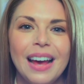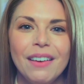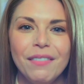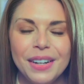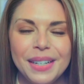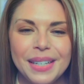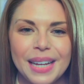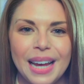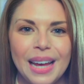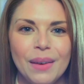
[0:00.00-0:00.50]

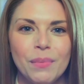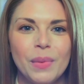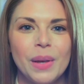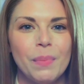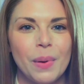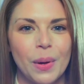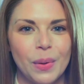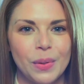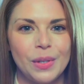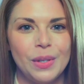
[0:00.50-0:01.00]
every time we
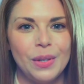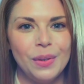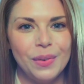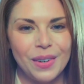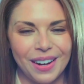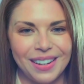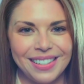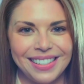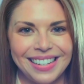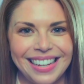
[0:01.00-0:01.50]
post new
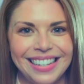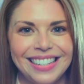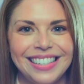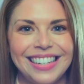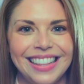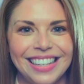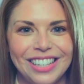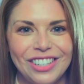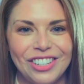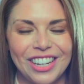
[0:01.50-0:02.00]
content
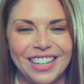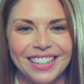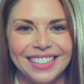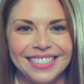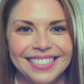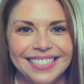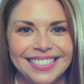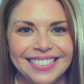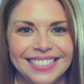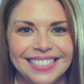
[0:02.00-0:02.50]
to this channel.